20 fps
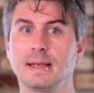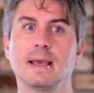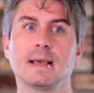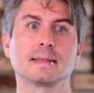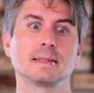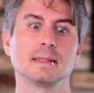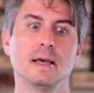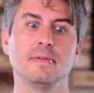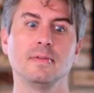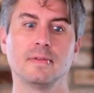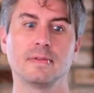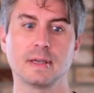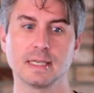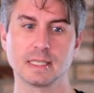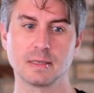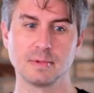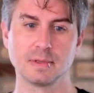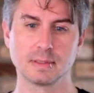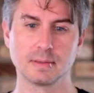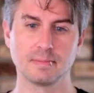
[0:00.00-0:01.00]
next level of
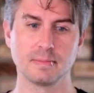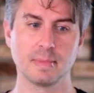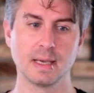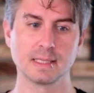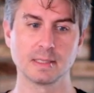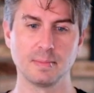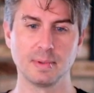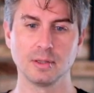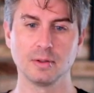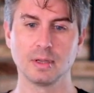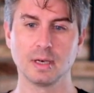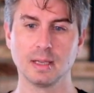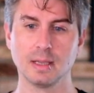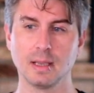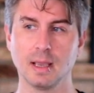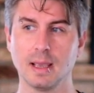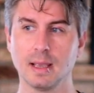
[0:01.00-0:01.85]
customizability.